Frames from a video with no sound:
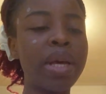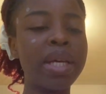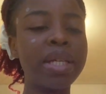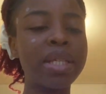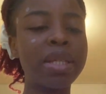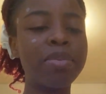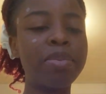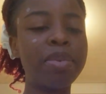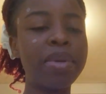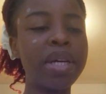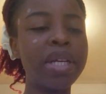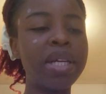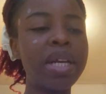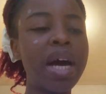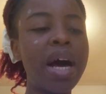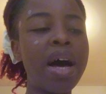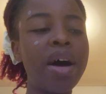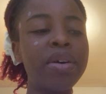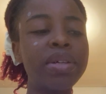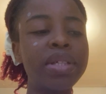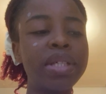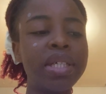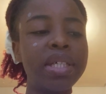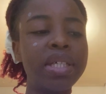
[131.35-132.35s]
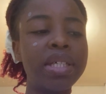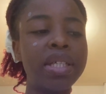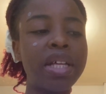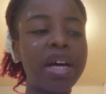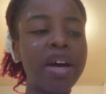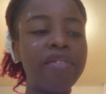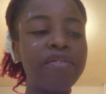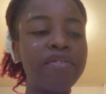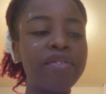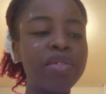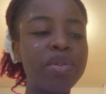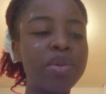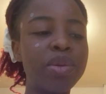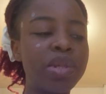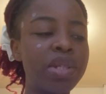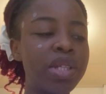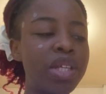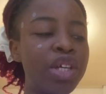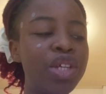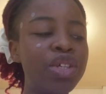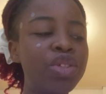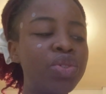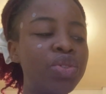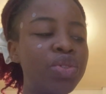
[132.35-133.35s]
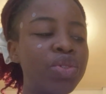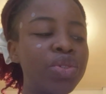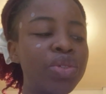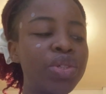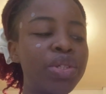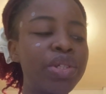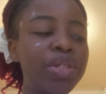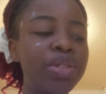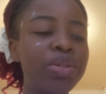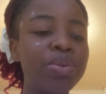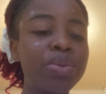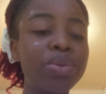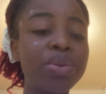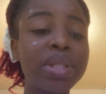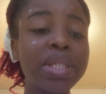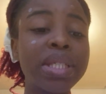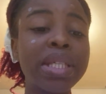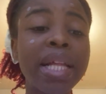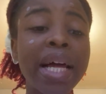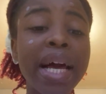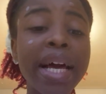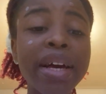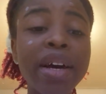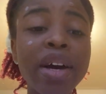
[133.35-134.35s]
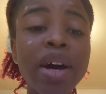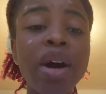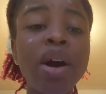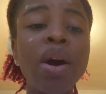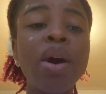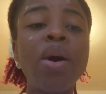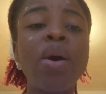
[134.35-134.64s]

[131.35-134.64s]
explain how the interview stage usually looks like,